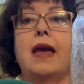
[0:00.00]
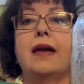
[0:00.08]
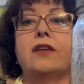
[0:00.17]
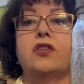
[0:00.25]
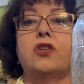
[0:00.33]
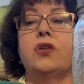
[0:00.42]

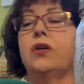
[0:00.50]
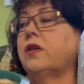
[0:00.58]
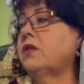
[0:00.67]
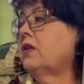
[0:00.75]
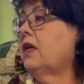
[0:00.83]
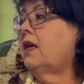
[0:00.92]
as good
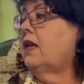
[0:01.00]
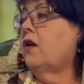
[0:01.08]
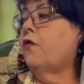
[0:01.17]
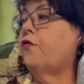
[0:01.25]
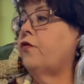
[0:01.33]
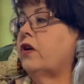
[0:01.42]
as eating
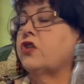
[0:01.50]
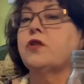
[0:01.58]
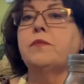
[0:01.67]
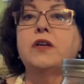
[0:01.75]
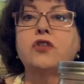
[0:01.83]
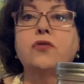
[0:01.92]
fresh
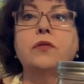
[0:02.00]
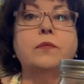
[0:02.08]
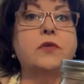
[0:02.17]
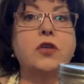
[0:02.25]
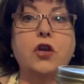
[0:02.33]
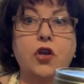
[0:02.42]
mushrooms?